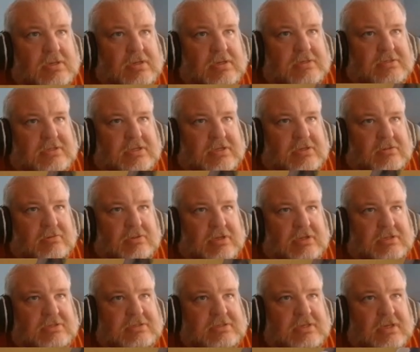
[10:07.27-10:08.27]
is to do
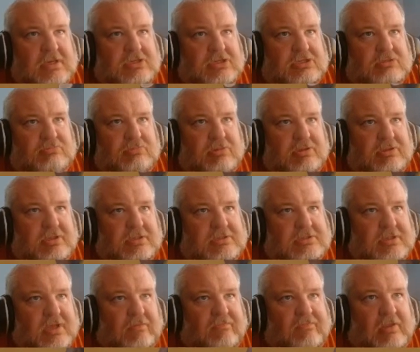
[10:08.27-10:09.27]
this and just put this
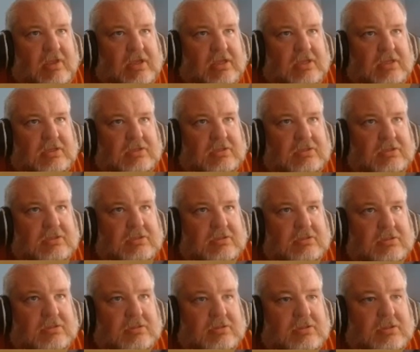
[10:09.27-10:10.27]
stuff like
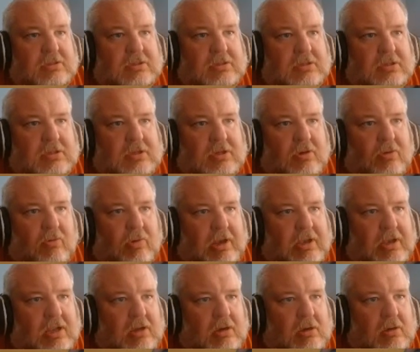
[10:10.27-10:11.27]
right
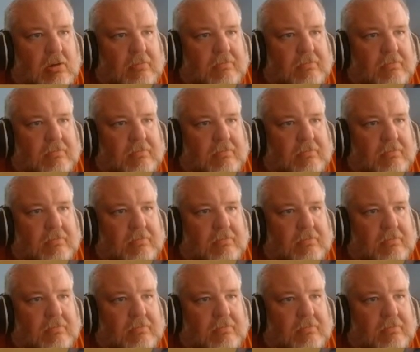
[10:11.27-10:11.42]
in here.